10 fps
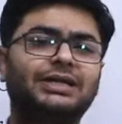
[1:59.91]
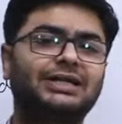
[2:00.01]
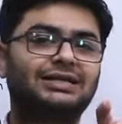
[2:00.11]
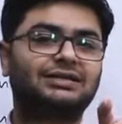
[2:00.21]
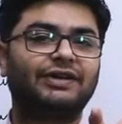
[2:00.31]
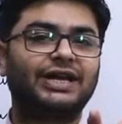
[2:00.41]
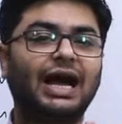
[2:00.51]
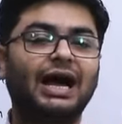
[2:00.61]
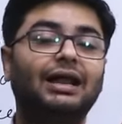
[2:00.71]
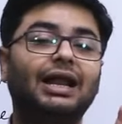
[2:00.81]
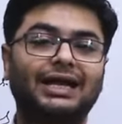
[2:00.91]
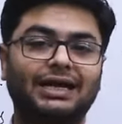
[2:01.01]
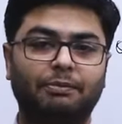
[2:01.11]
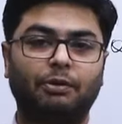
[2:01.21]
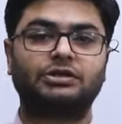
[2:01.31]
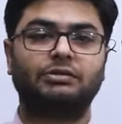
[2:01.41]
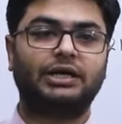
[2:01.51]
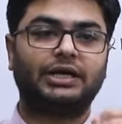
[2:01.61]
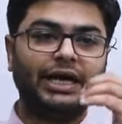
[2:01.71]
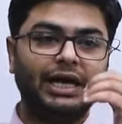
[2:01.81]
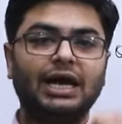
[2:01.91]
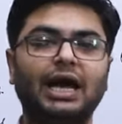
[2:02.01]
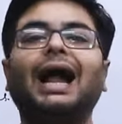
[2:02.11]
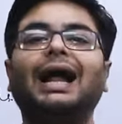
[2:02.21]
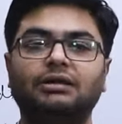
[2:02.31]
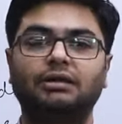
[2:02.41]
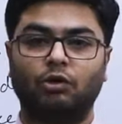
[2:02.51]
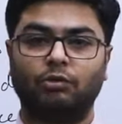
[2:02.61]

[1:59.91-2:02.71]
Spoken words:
but that's a very unlikely possibility at the